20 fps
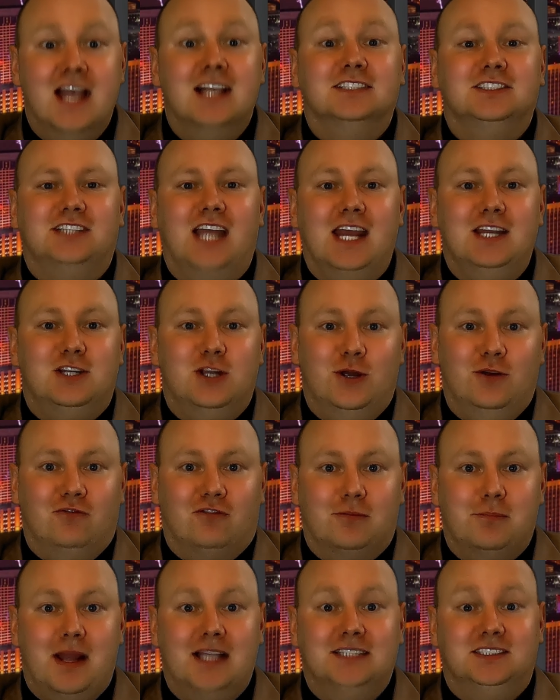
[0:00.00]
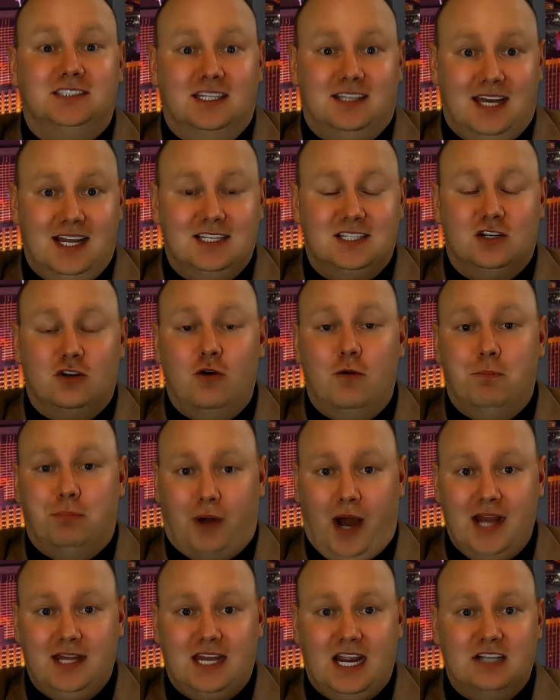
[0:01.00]
Stay tuned for my statistical
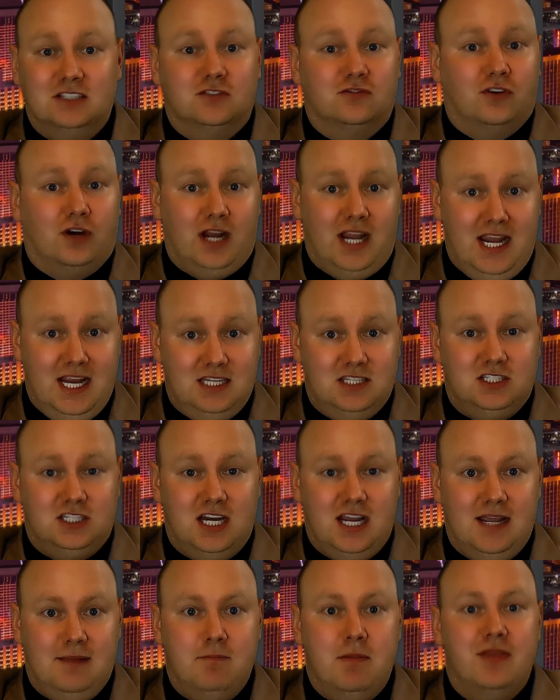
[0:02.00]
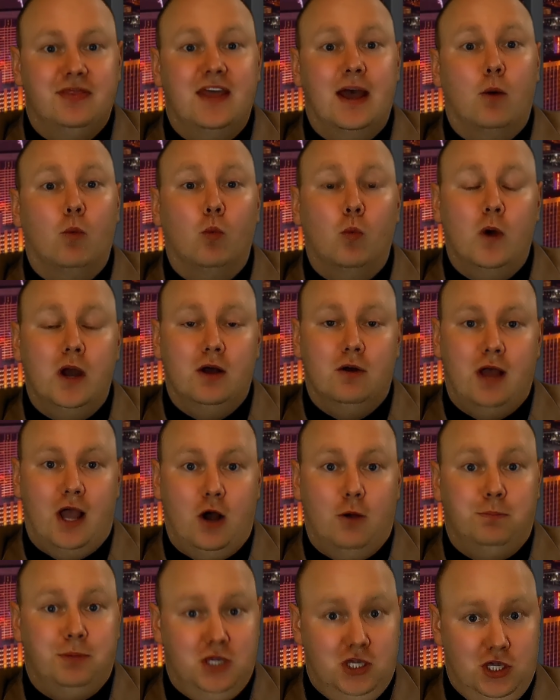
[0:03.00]
breakdowns for each team that will
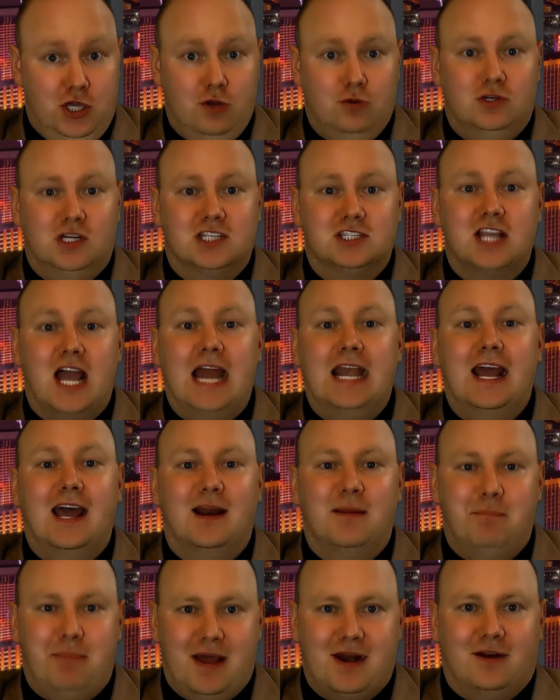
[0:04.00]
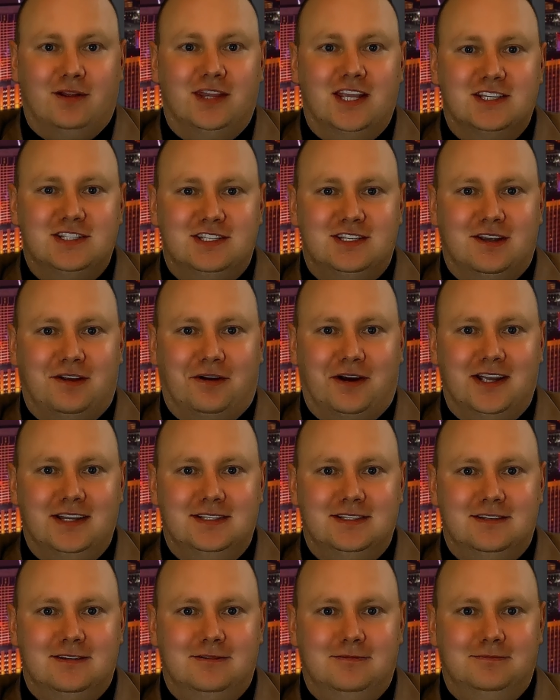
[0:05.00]
help you decide how to bet on this
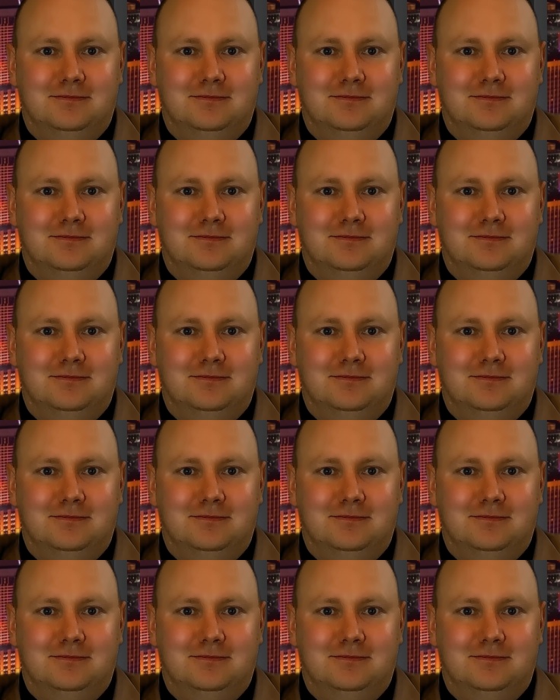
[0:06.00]
series.